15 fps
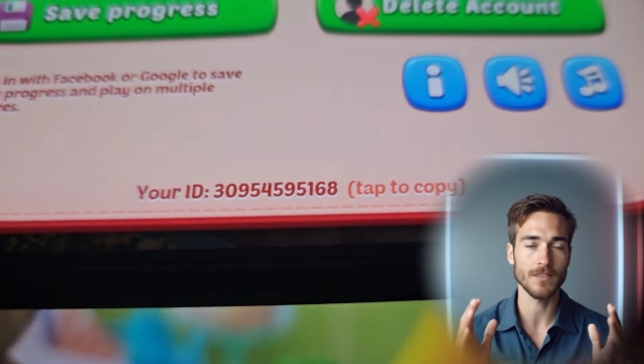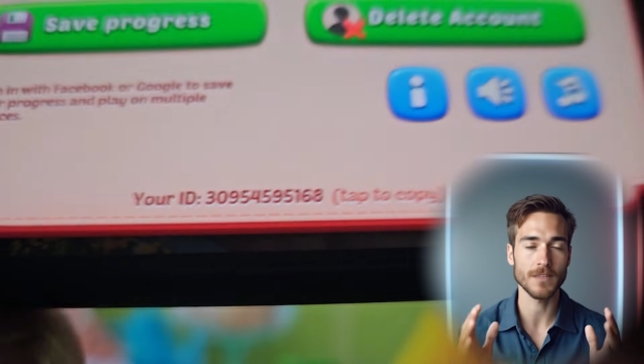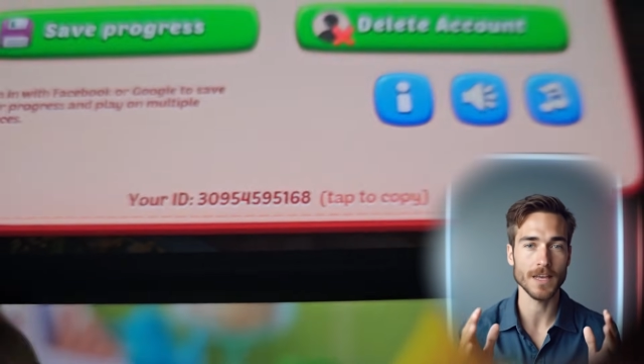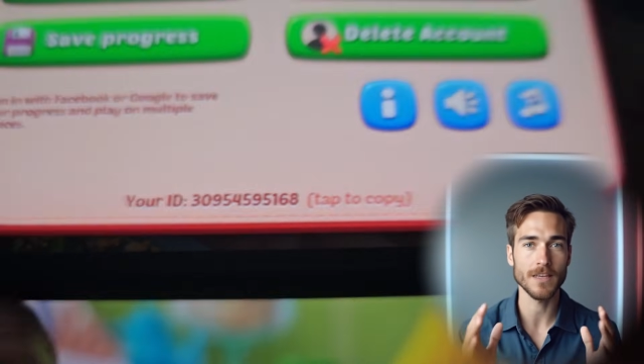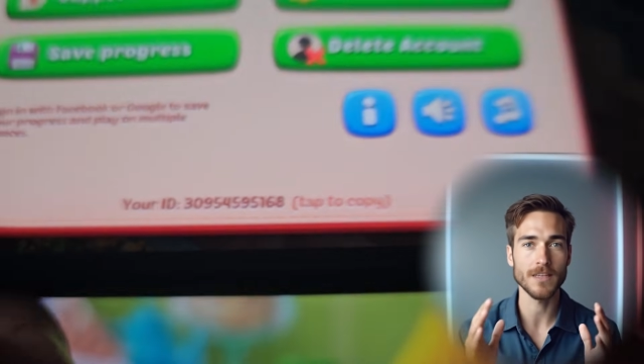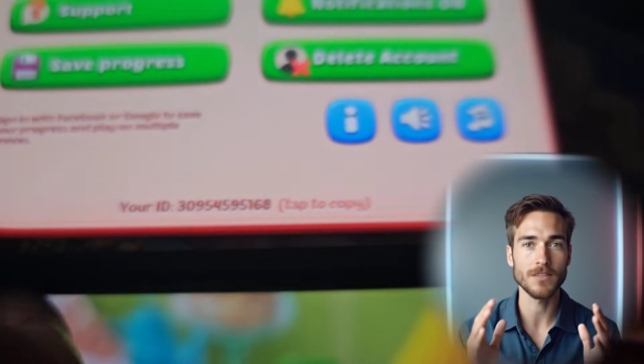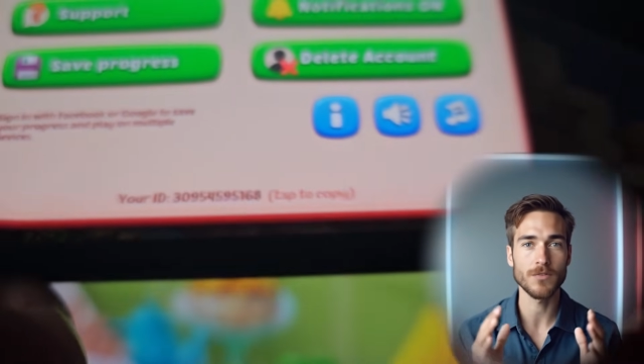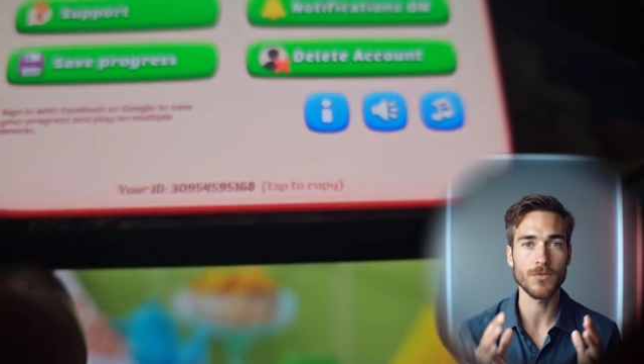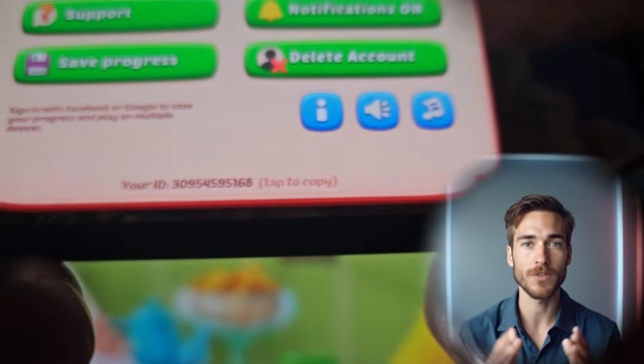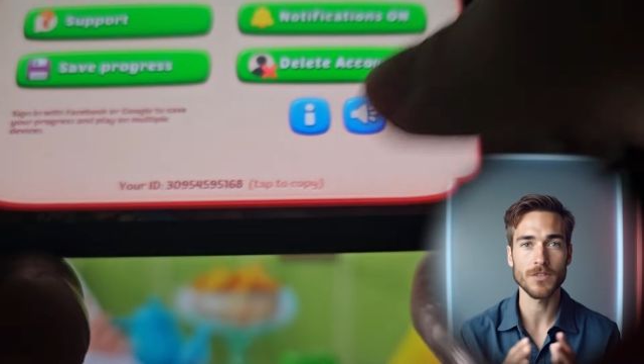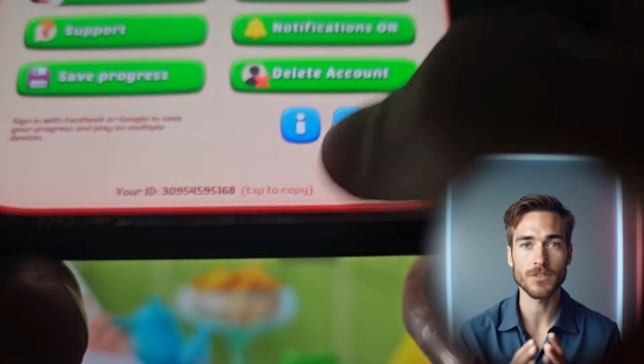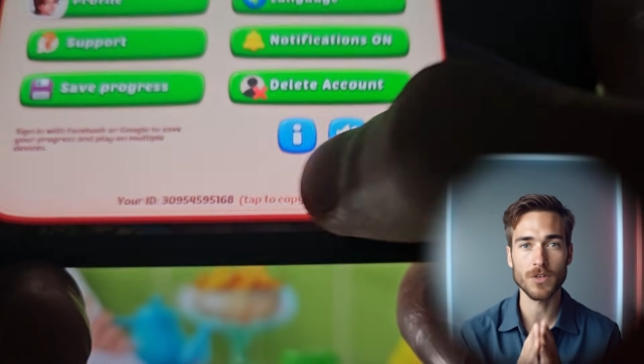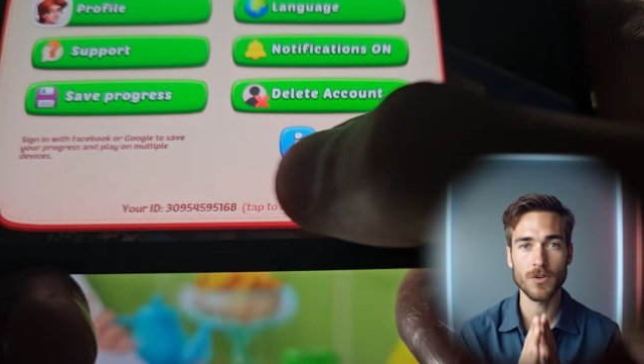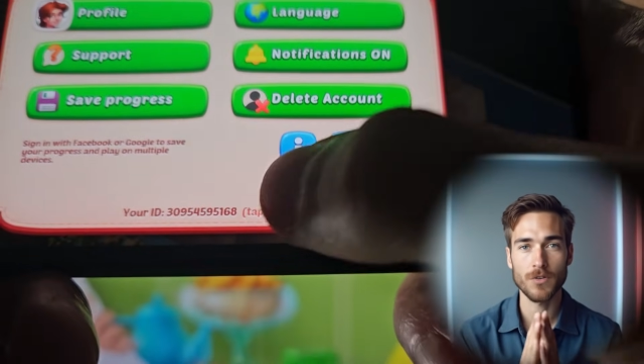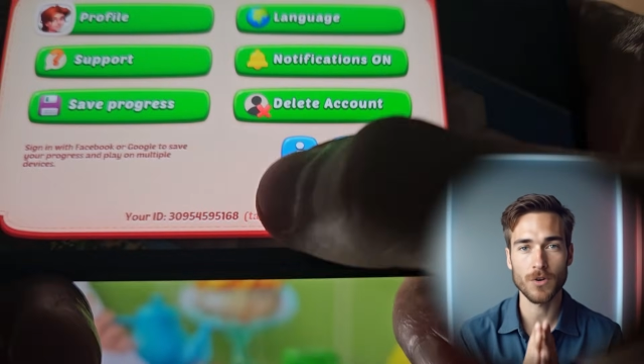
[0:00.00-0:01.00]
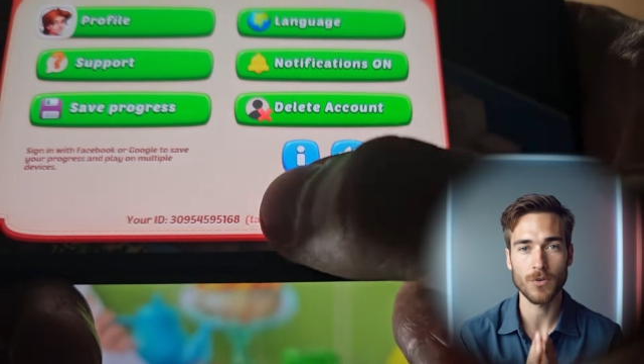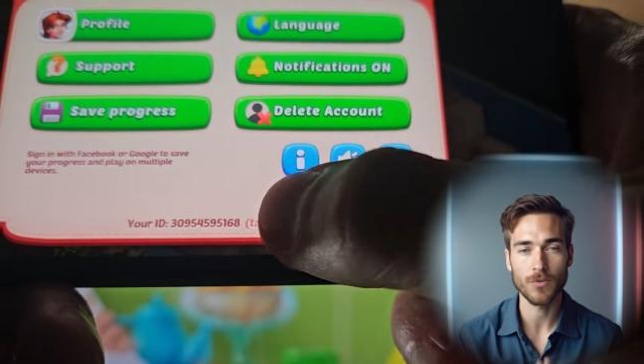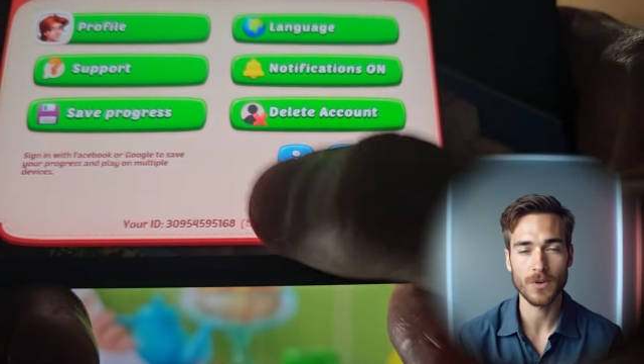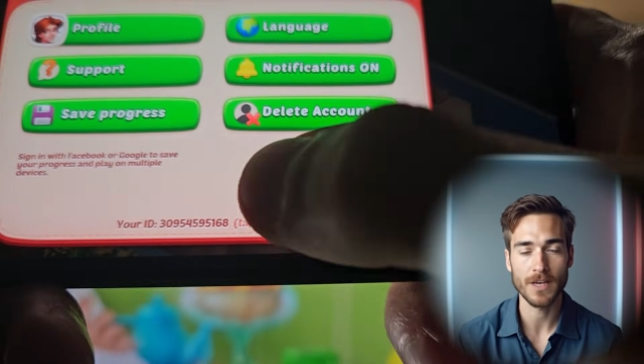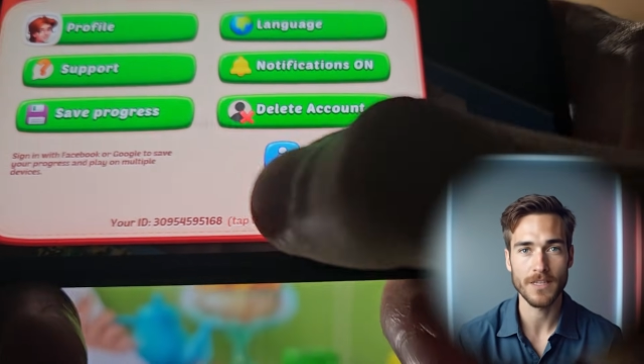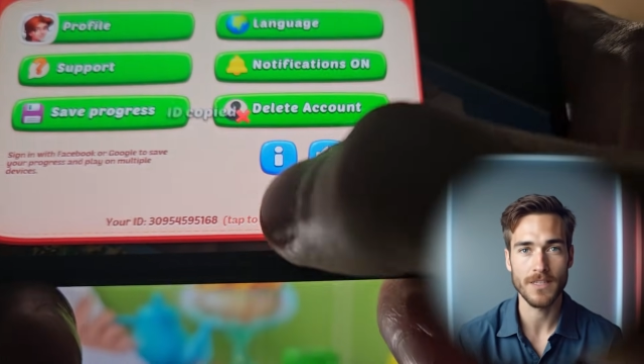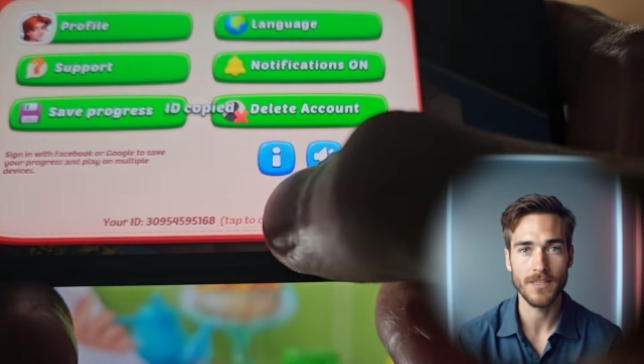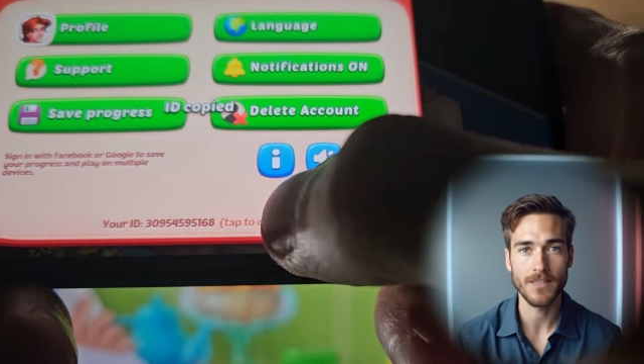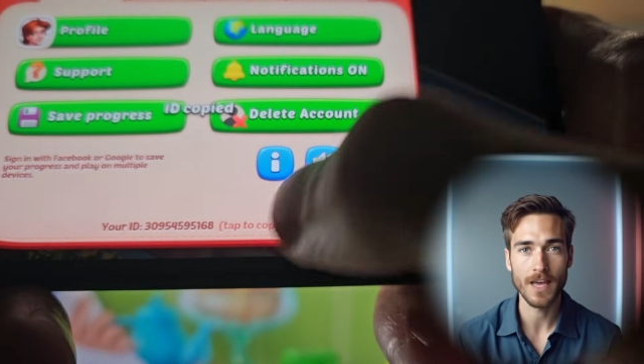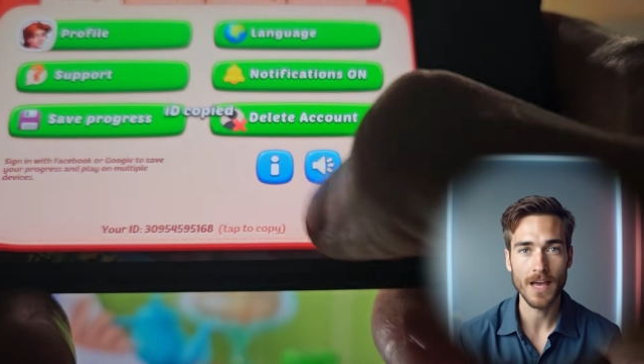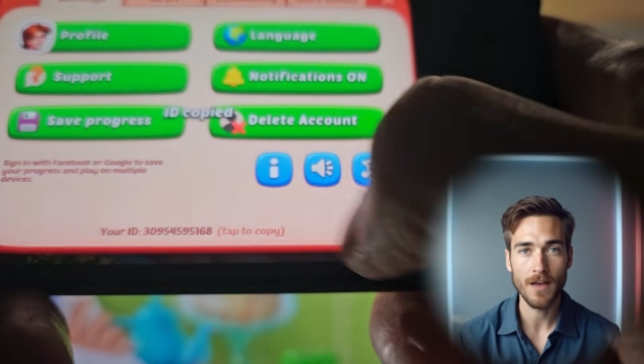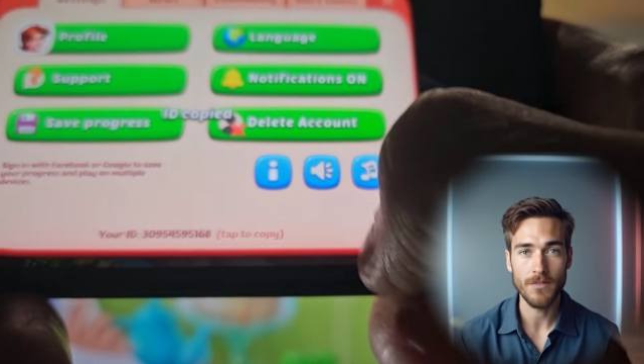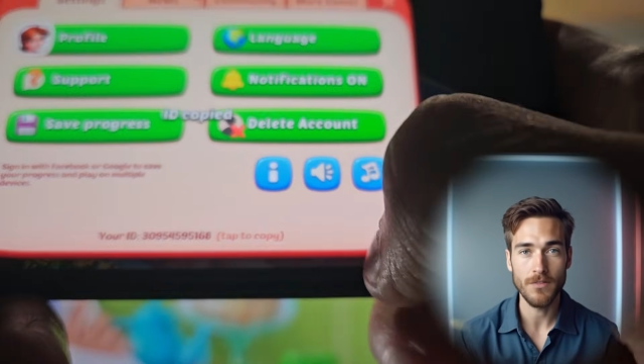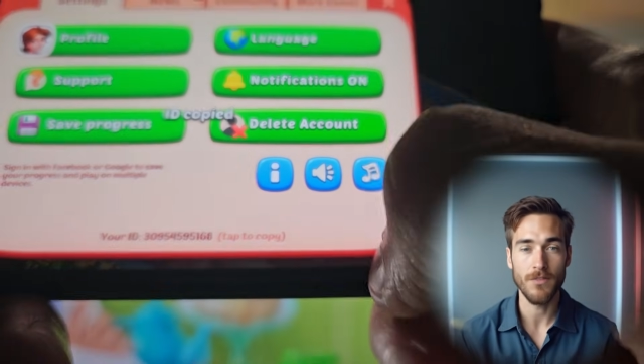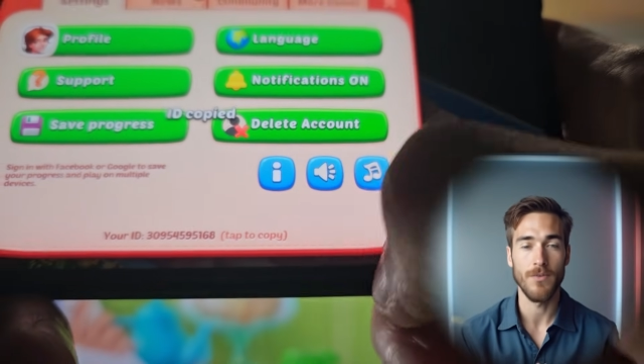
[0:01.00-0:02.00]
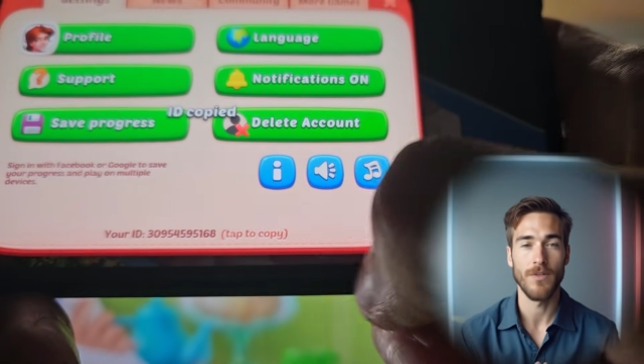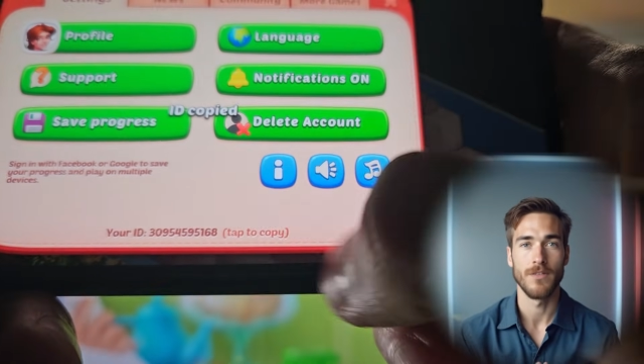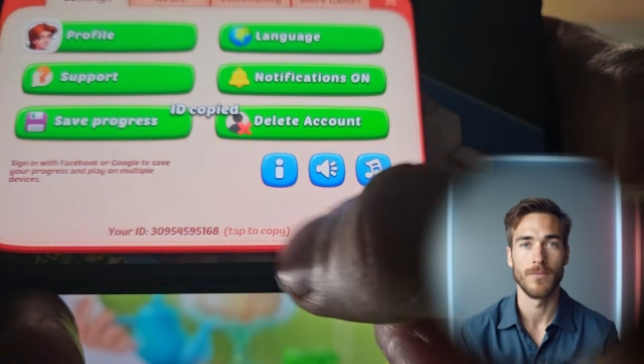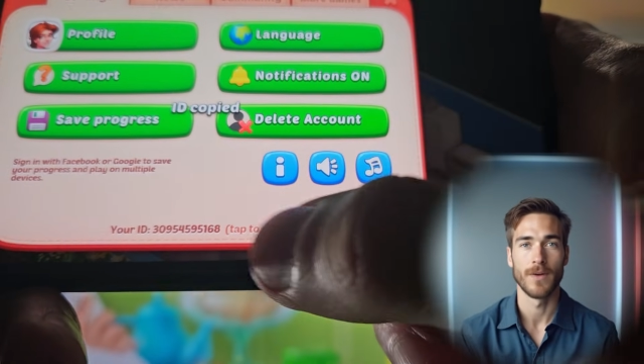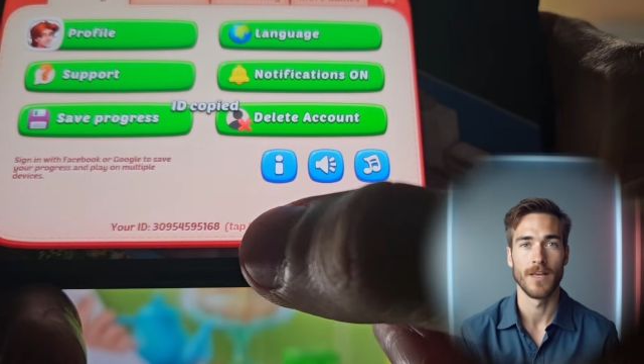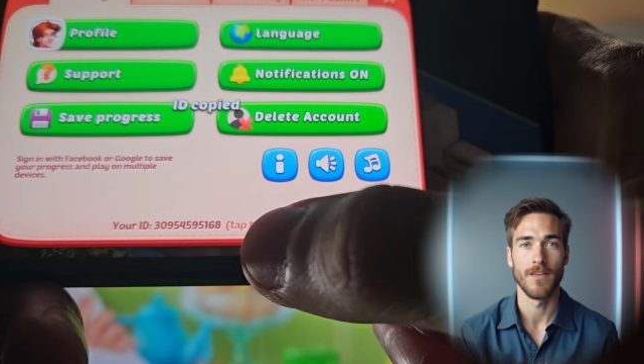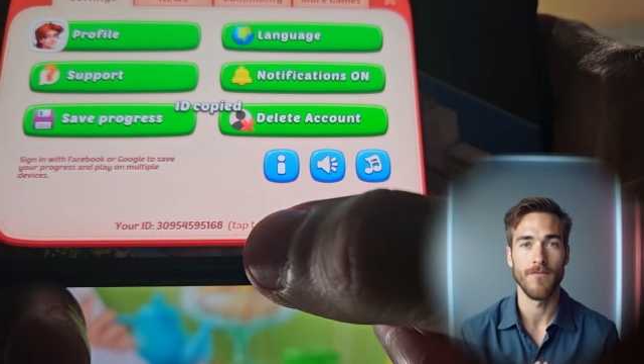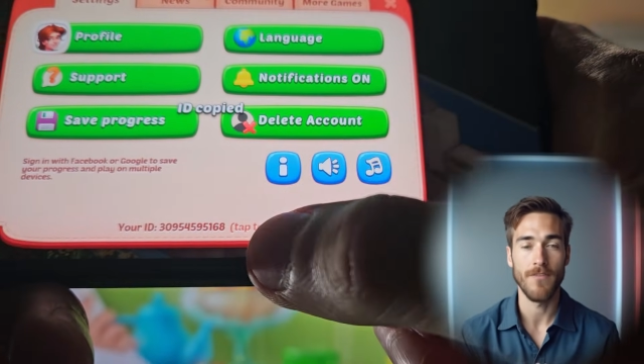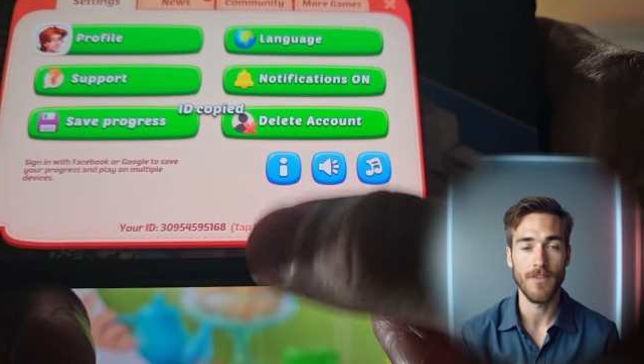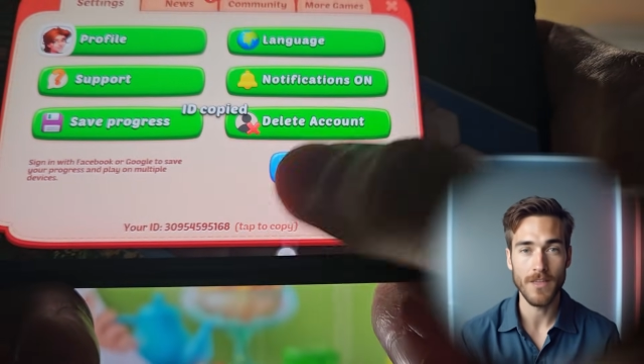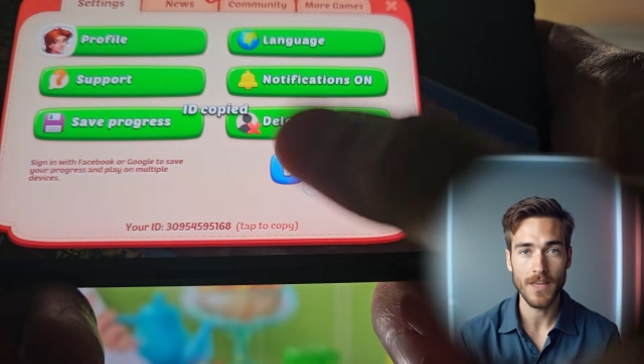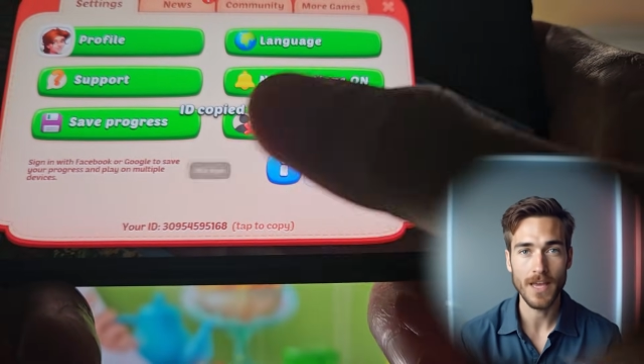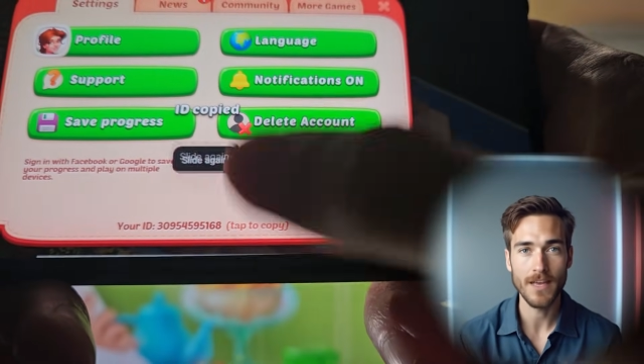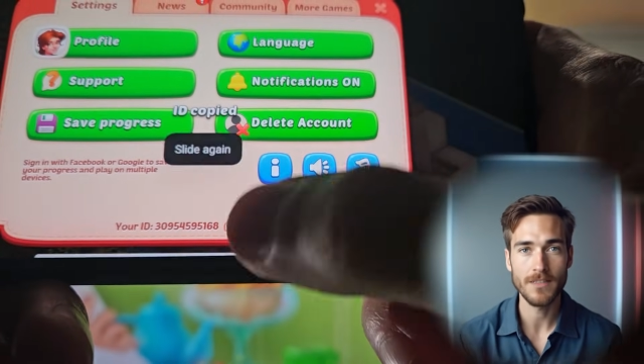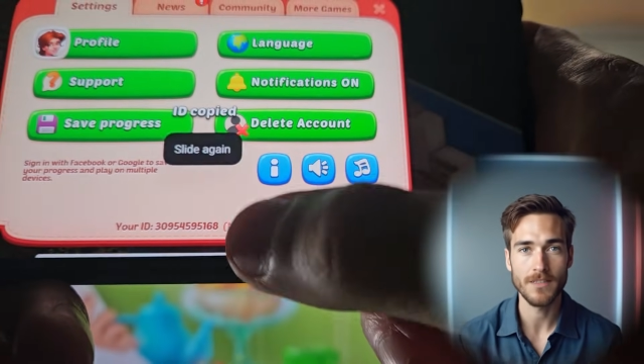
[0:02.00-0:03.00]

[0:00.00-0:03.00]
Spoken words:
Take a screenshot or write it down so it's ready for the next